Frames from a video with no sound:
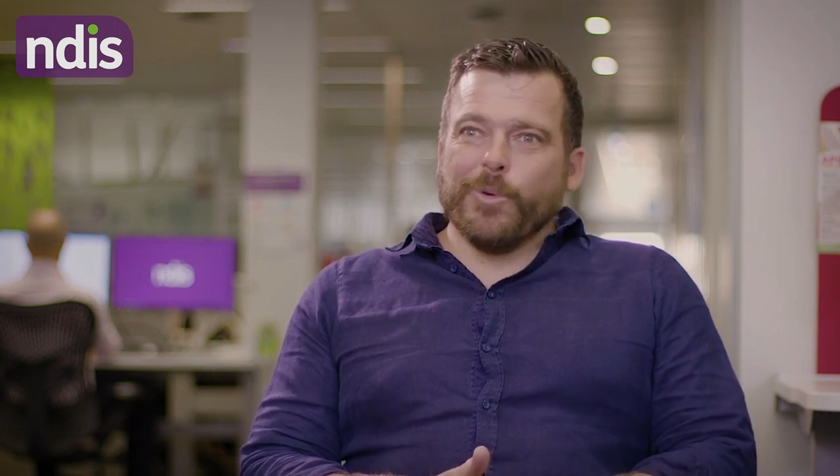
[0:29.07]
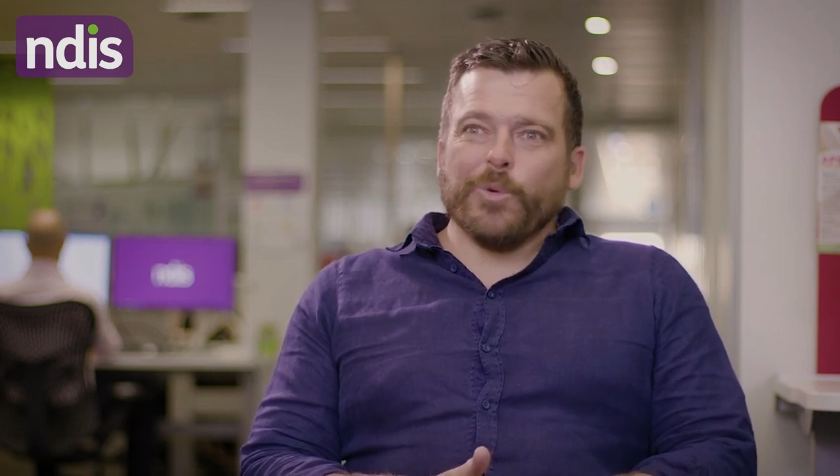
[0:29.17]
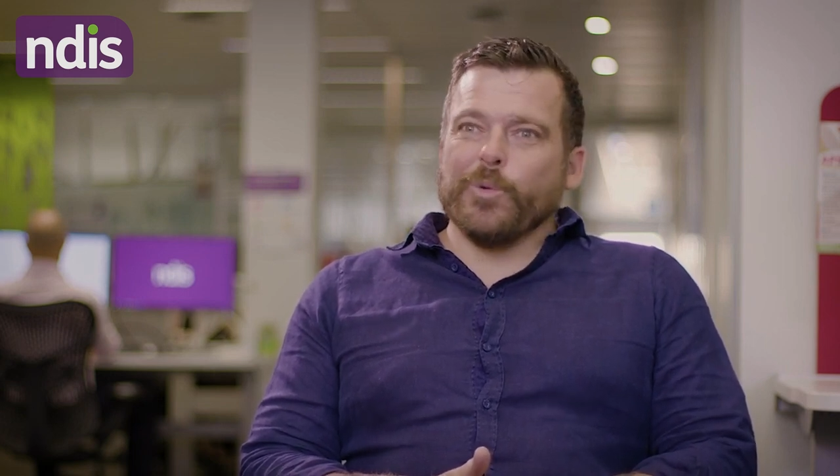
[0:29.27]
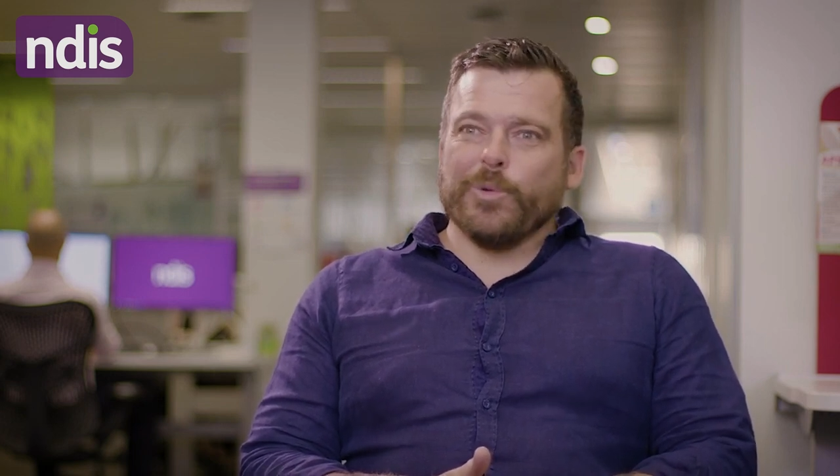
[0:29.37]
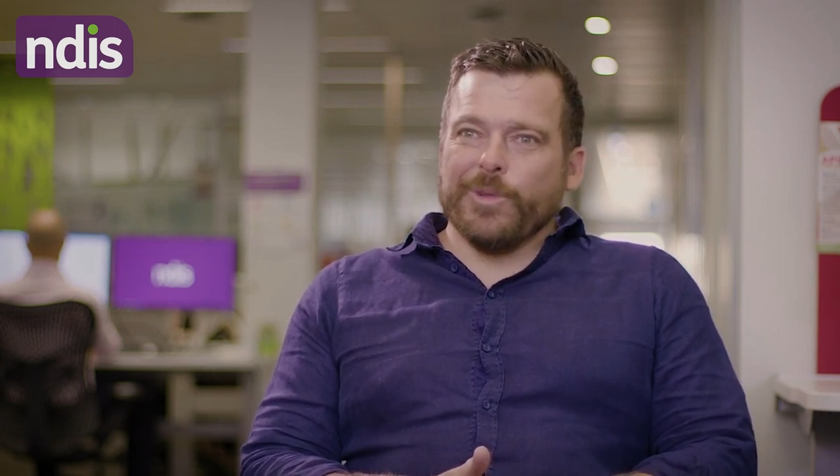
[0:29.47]

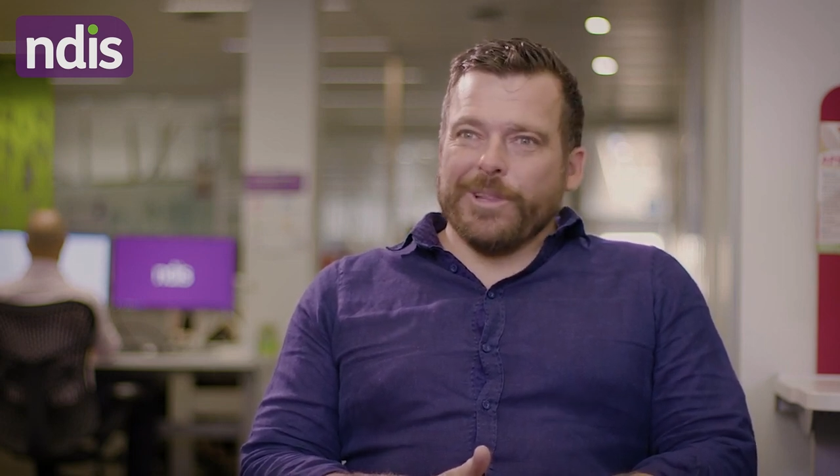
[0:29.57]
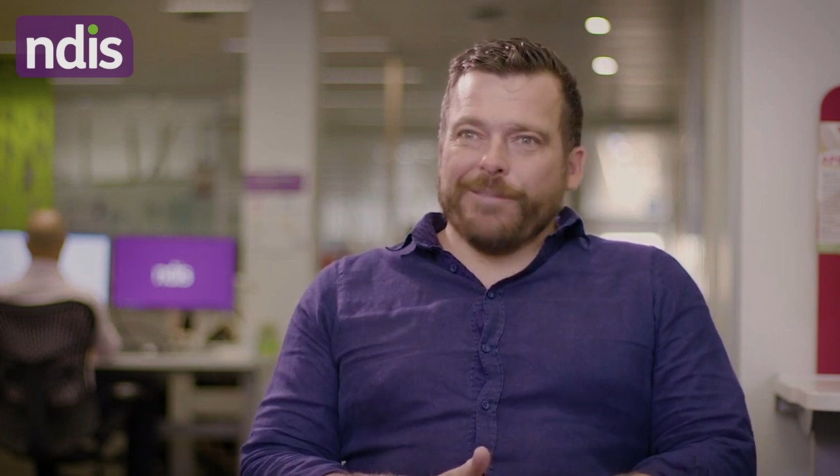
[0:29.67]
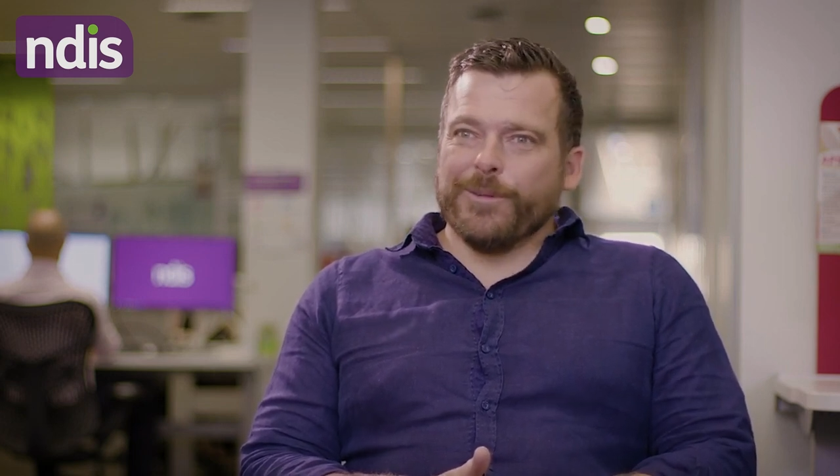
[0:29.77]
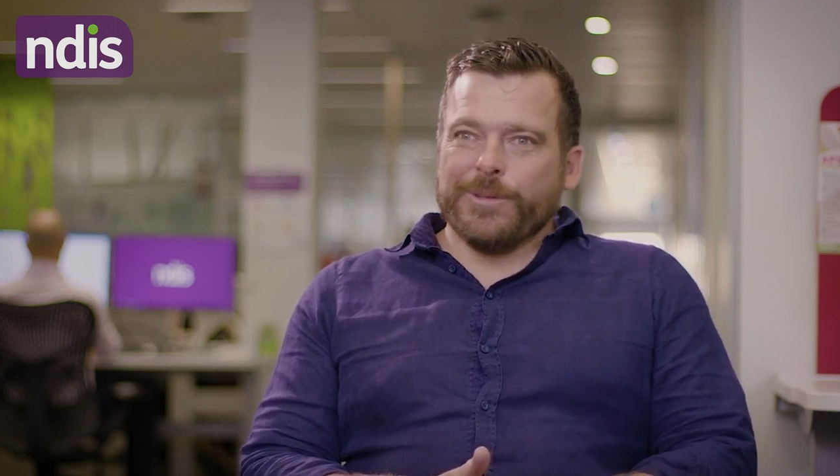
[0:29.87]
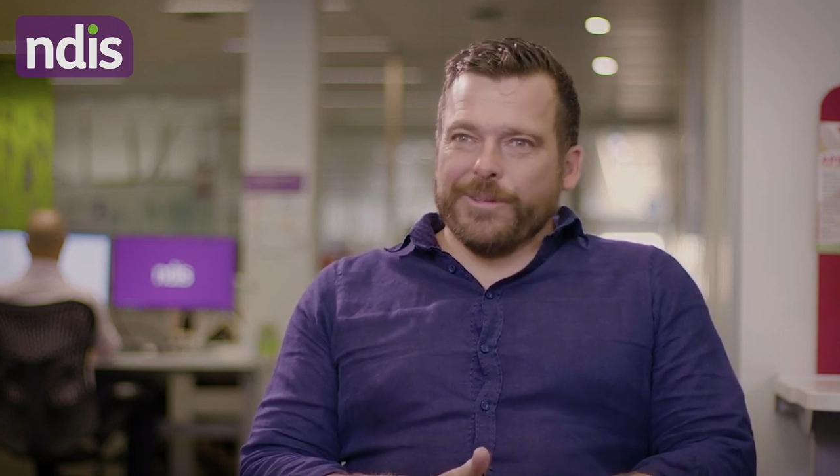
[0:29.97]
all
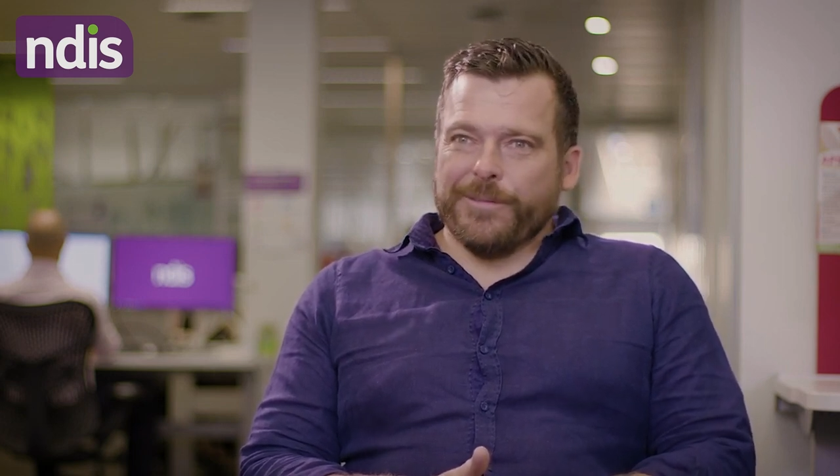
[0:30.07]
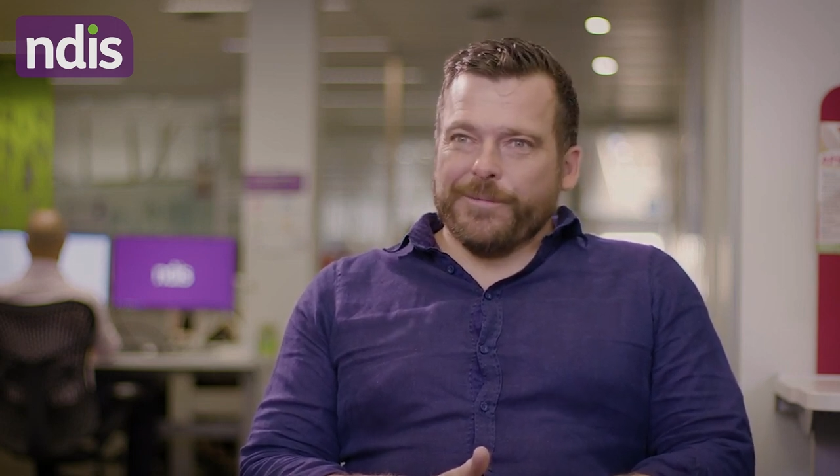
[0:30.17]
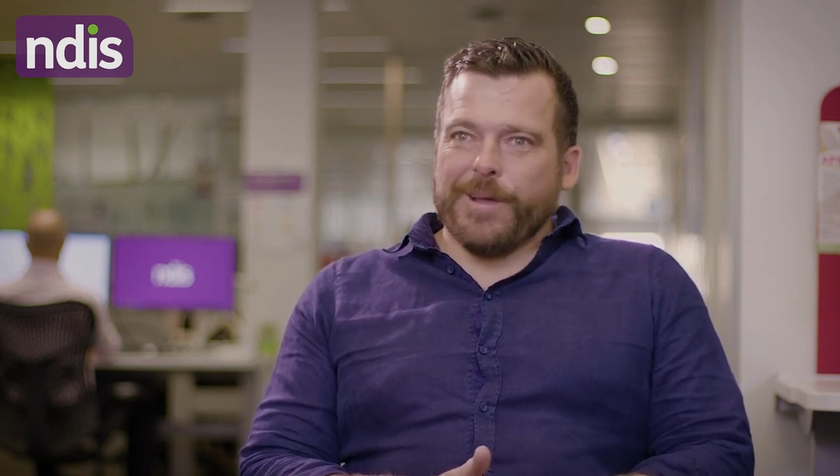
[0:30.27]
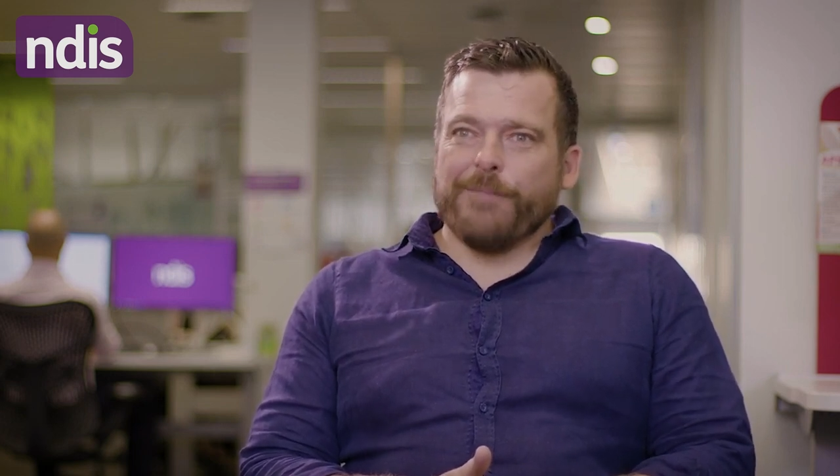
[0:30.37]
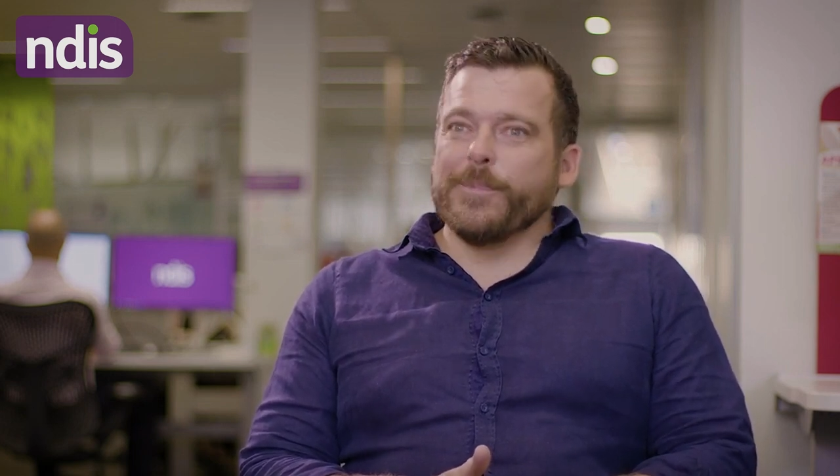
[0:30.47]
levels
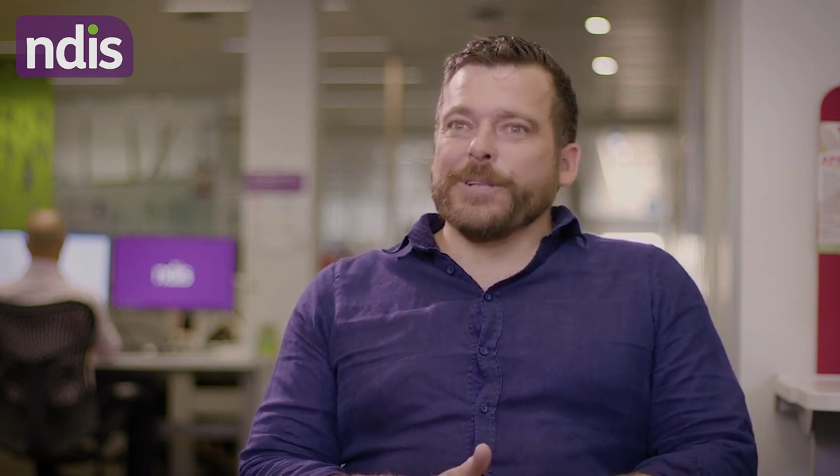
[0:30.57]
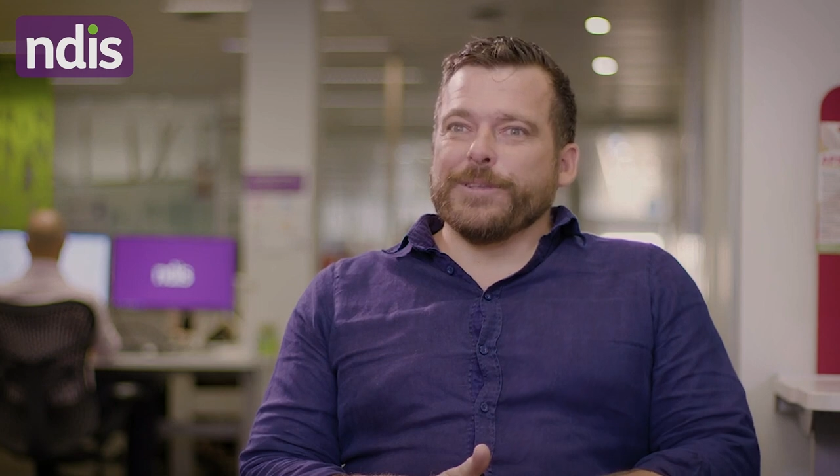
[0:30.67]
of government